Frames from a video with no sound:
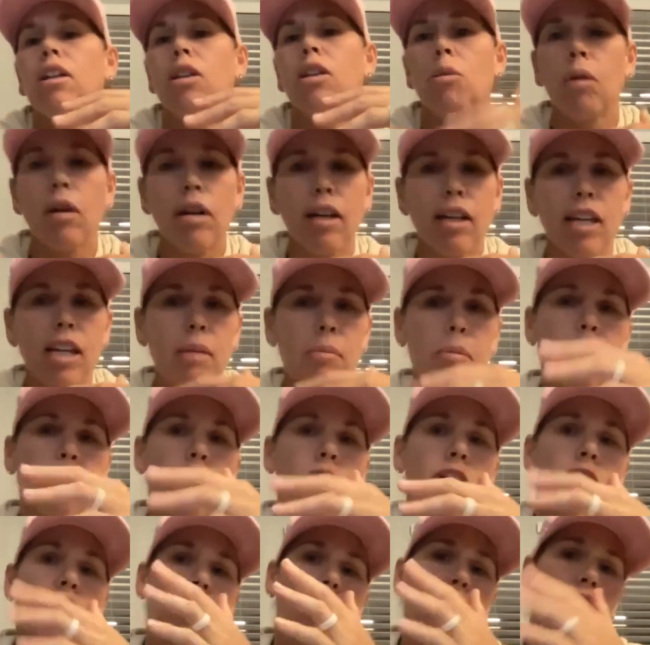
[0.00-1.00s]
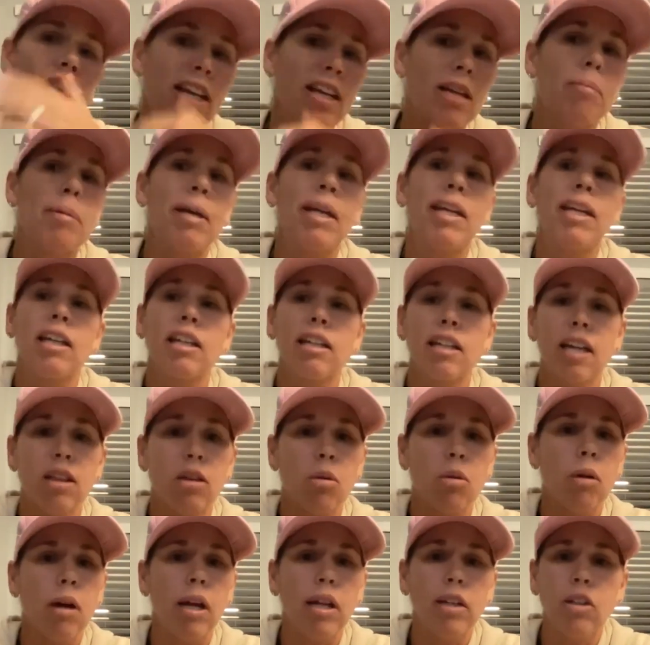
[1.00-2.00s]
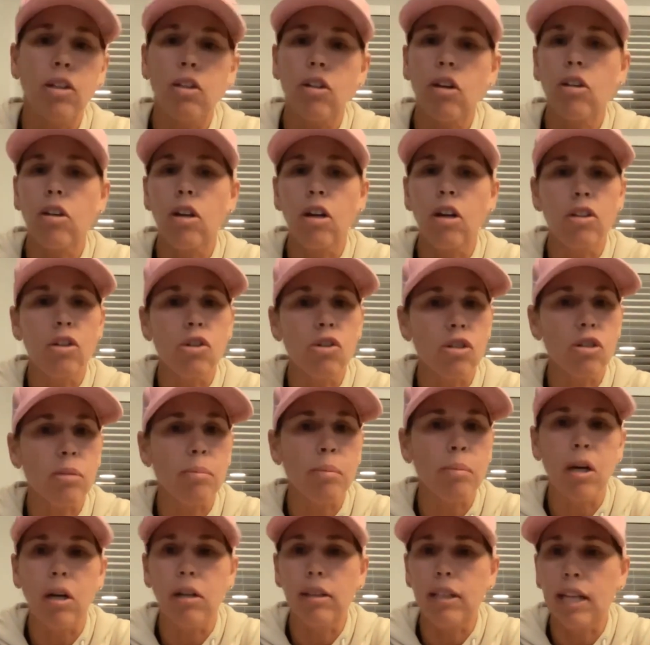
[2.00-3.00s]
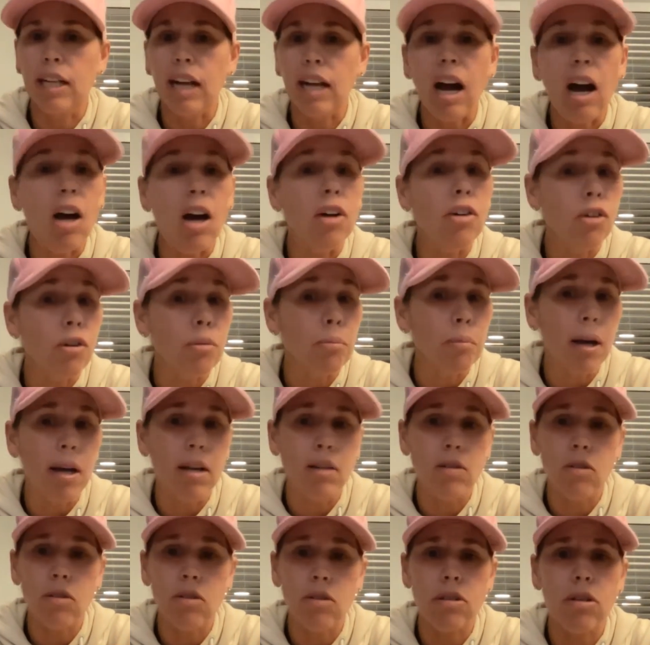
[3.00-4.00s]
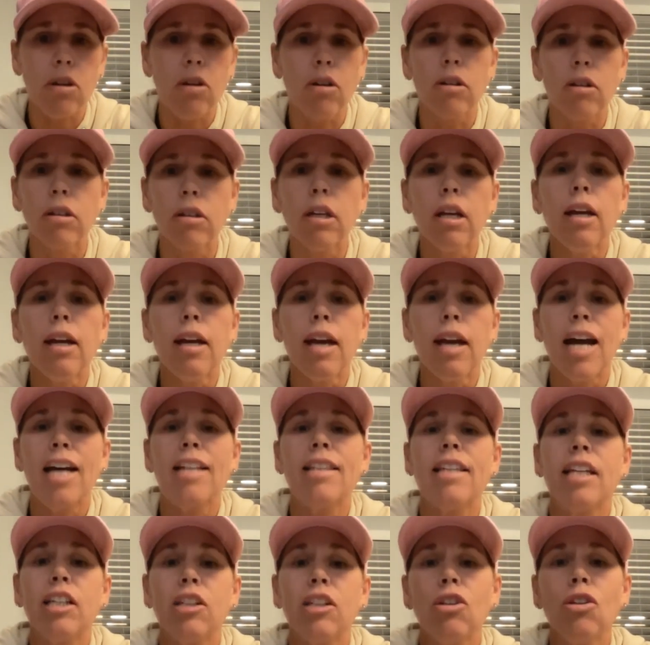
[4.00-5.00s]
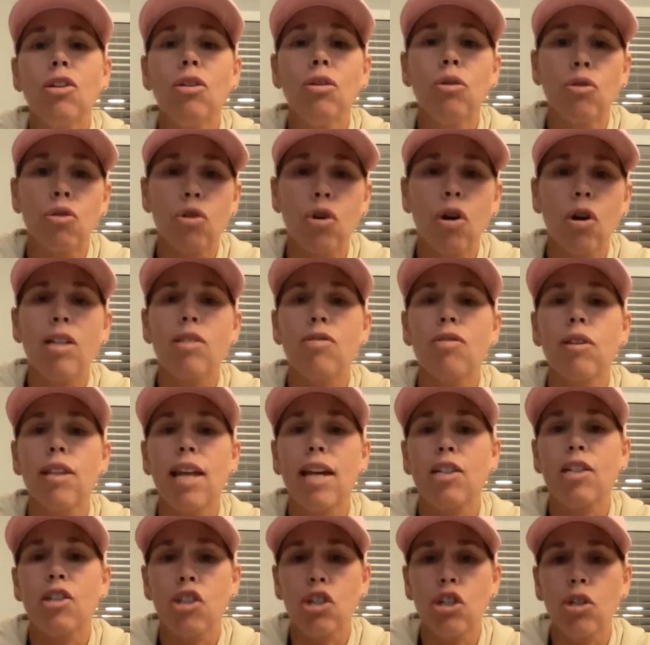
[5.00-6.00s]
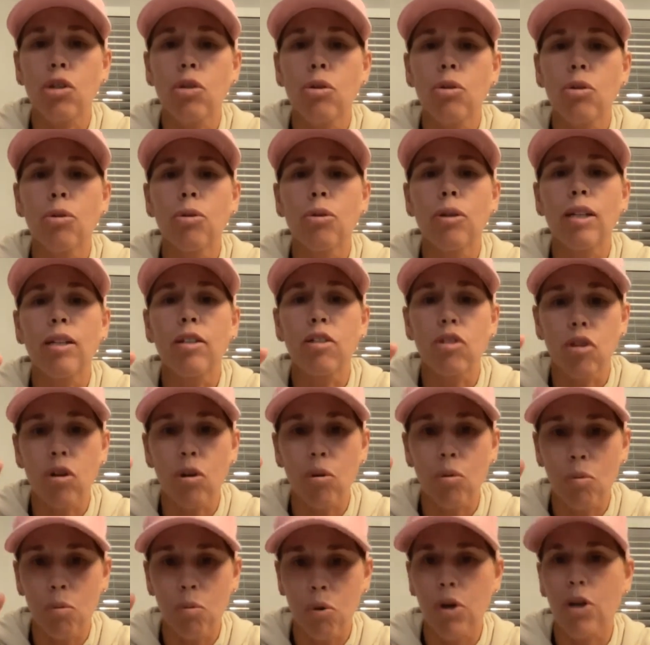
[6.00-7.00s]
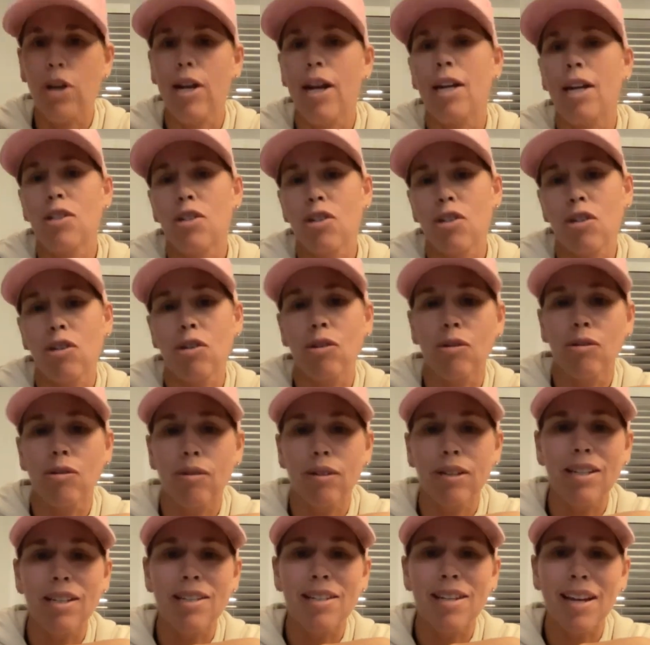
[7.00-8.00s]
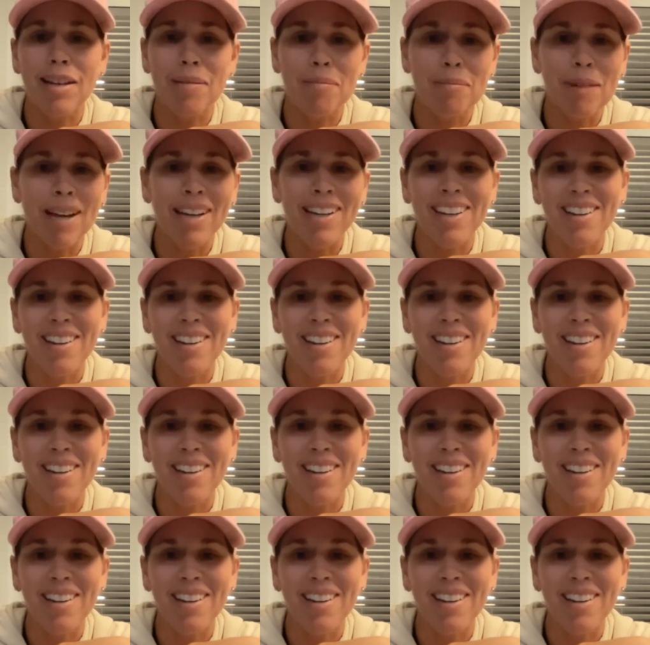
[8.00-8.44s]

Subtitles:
You want to keep them fresh, so you end up getting another one. You don't go usually beyond like 100 miles or so. And then you transfer that shoe into a workout shoe. Is that